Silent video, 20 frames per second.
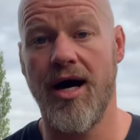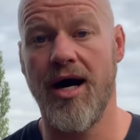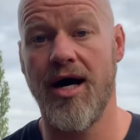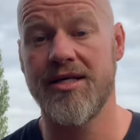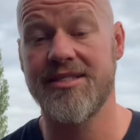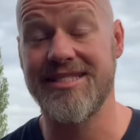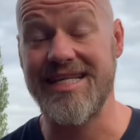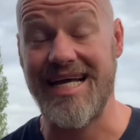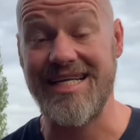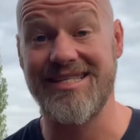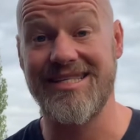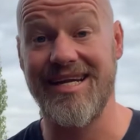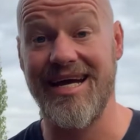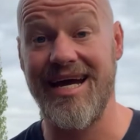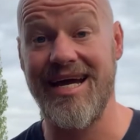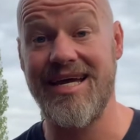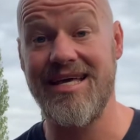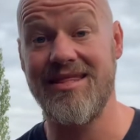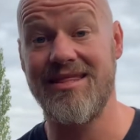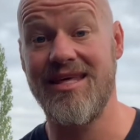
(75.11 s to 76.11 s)

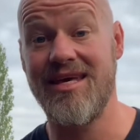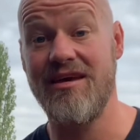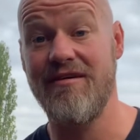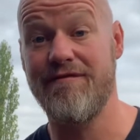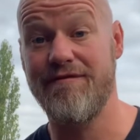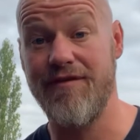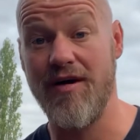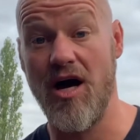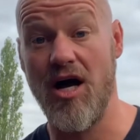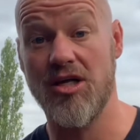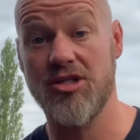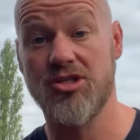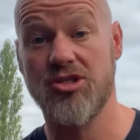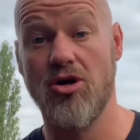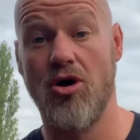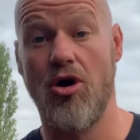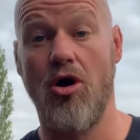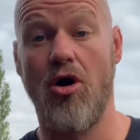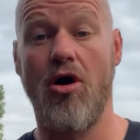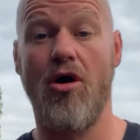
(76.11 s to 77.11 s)
Saturday, the 1st
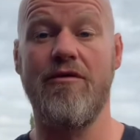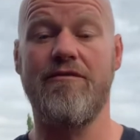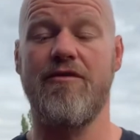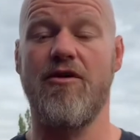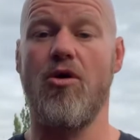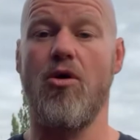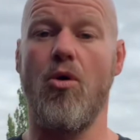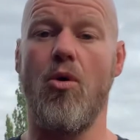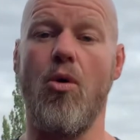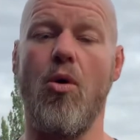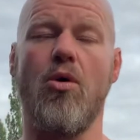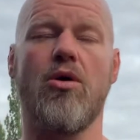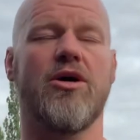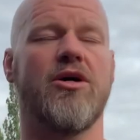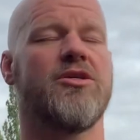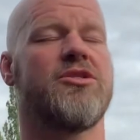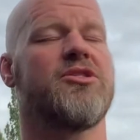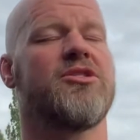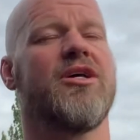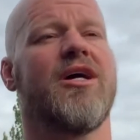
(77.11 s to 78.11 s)
of
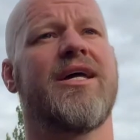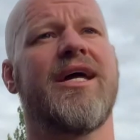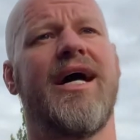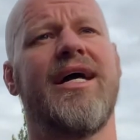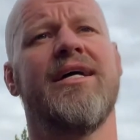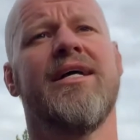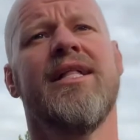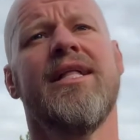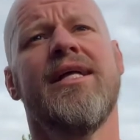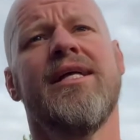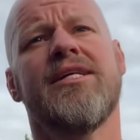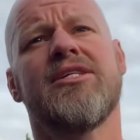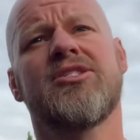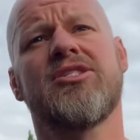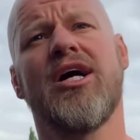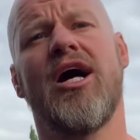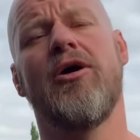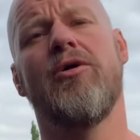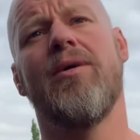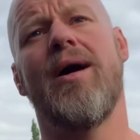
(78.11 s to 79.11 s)
August. Okay,
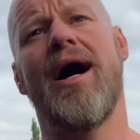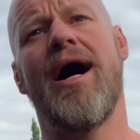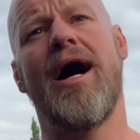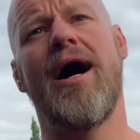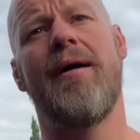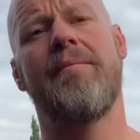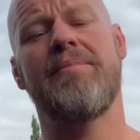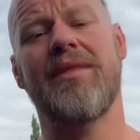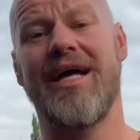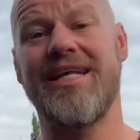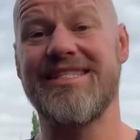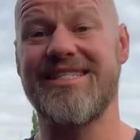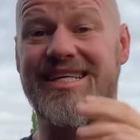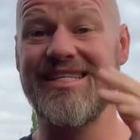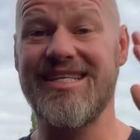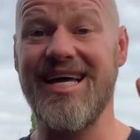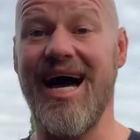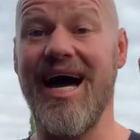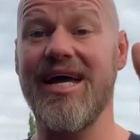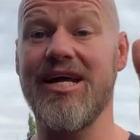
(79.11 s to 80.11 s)
so, and
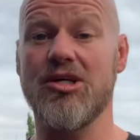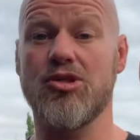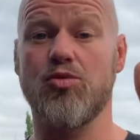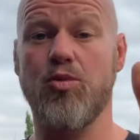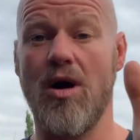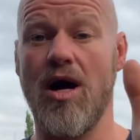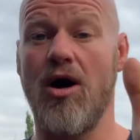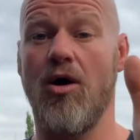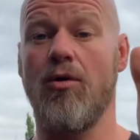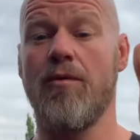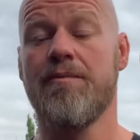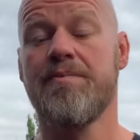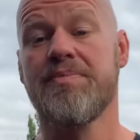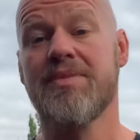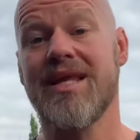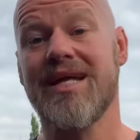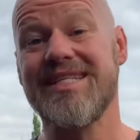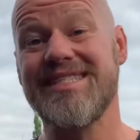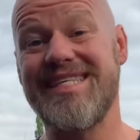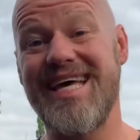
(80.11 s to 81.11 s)
today as well,
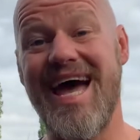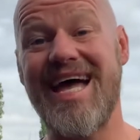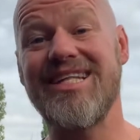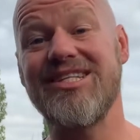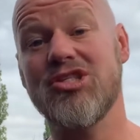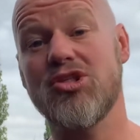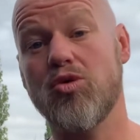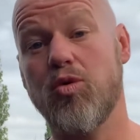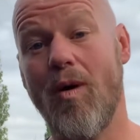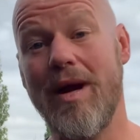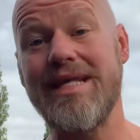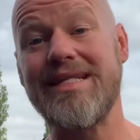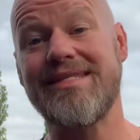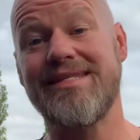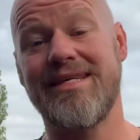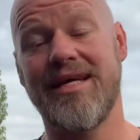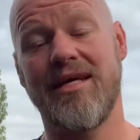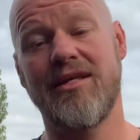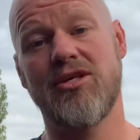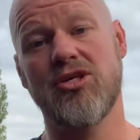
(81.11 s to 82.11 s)

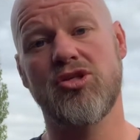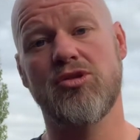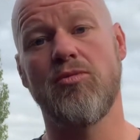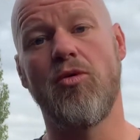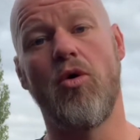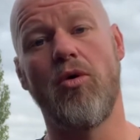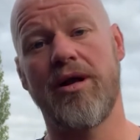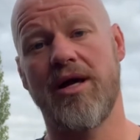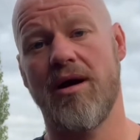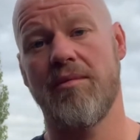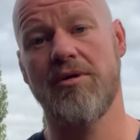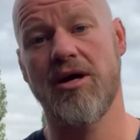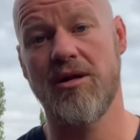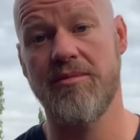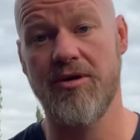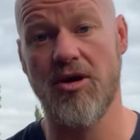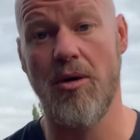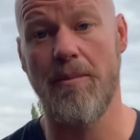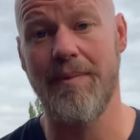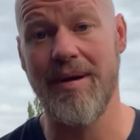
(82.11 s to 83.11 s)
10:20 this morning, I'm going to
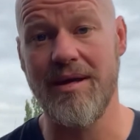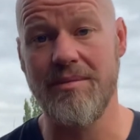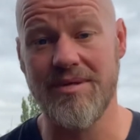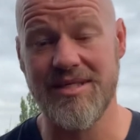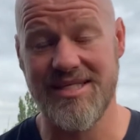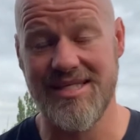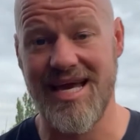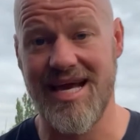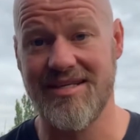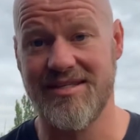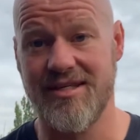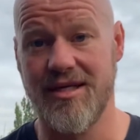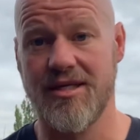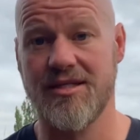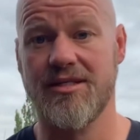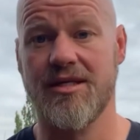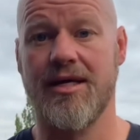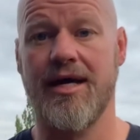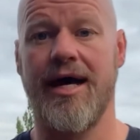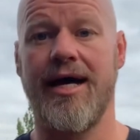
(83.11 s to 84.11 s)
be on BBC
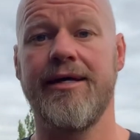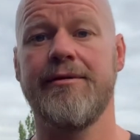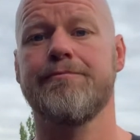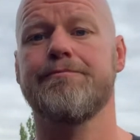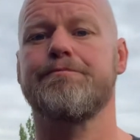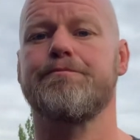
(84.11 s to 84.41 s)
Essex, okay?